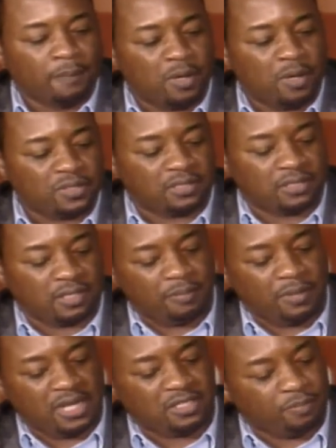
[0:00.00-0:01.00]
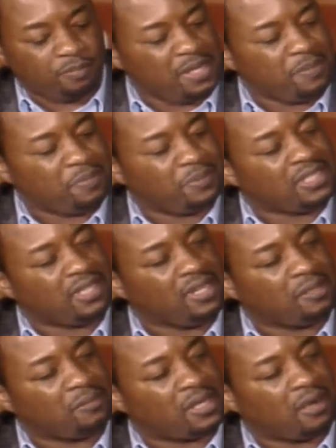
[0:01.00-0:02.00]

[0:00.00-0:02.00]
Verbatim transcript: most of the time it's the people in the kingdom